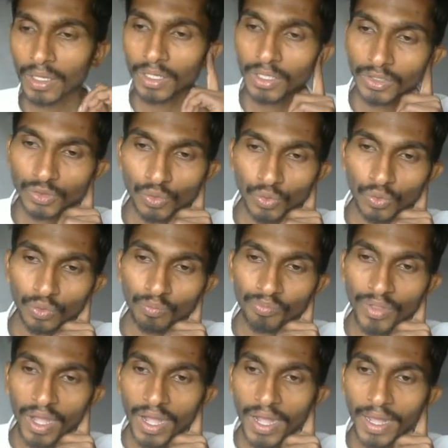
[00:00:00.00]
So
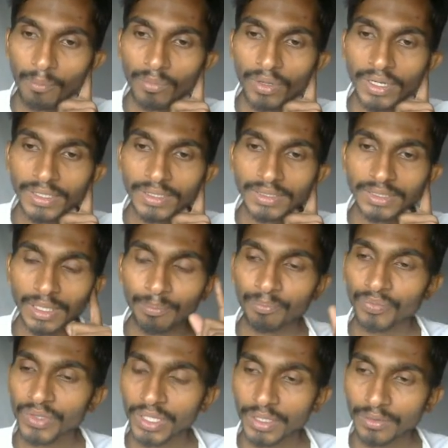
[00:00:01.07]
I'm getting
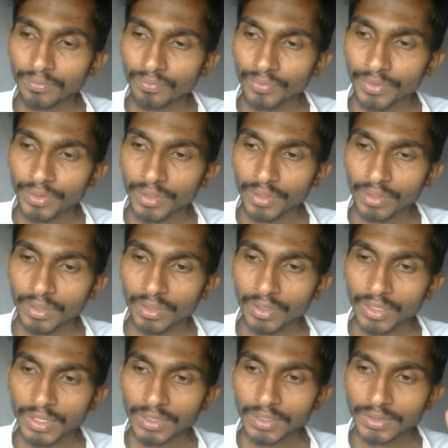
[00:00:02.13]
something,
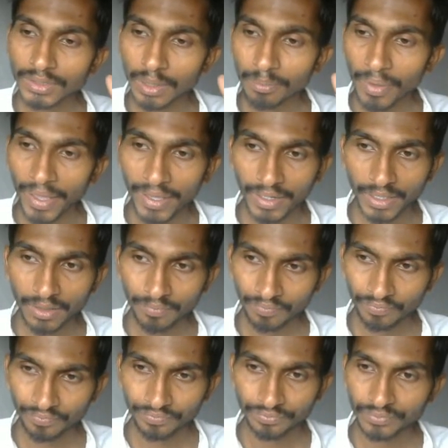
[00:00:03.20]
some array,
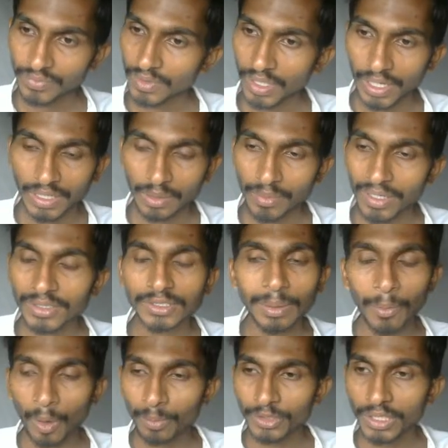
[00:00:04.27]
ultimately some
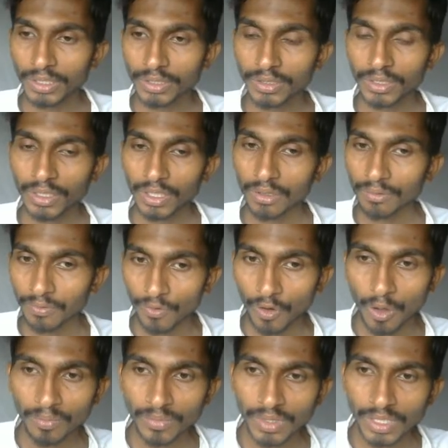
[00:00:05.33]
object
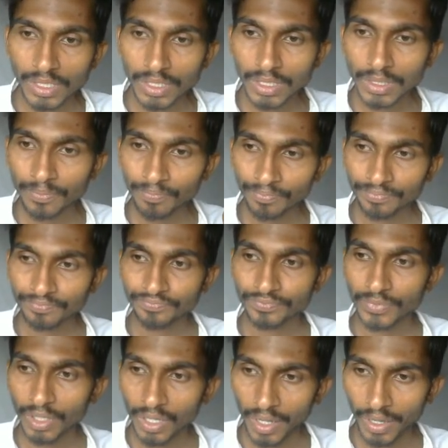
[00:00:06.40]
from the
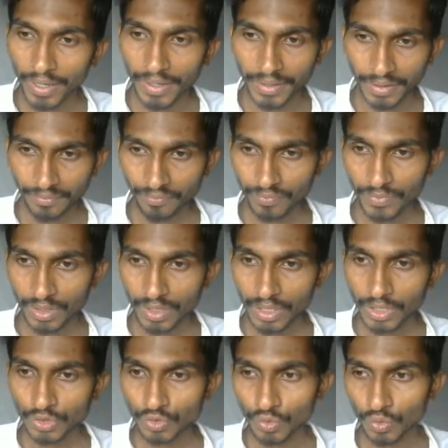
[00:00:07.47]
array.
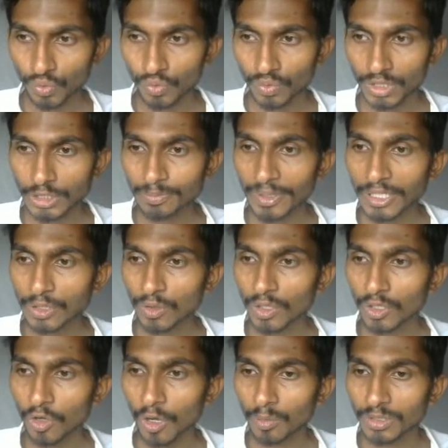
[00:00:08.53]
So this particular
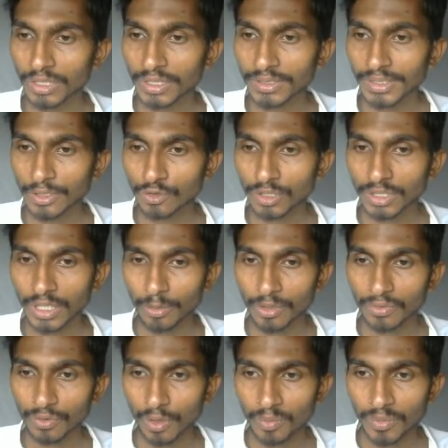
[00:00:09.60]
object is actually coming
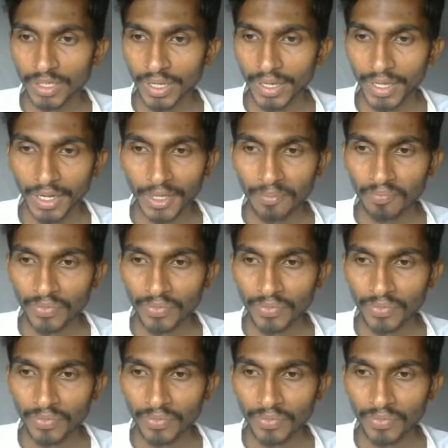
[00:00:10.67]
from the array,